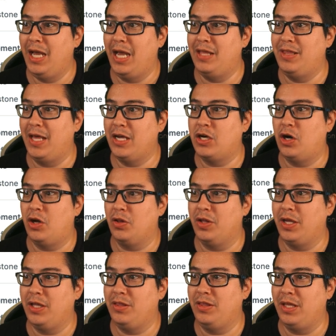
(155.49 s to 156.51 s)
and then
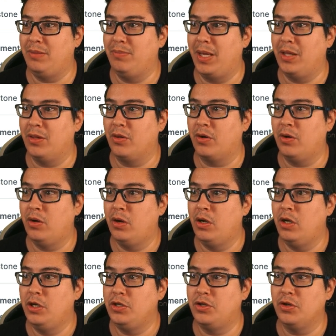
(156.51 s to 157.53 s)
calling the mailer
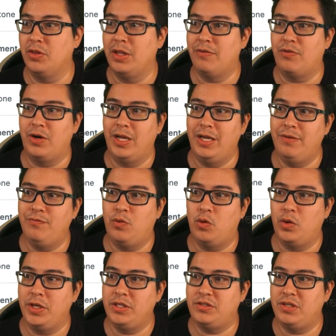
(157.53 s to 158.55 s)
deliver
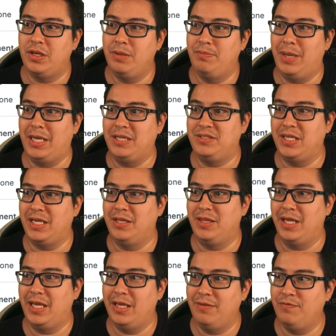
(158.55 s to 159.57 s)
invoice, passing in
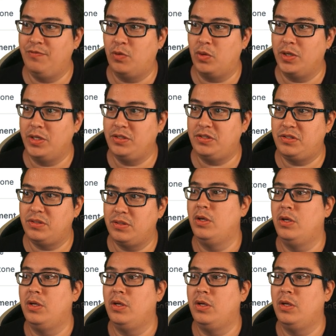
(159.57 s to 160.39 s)
the invoice,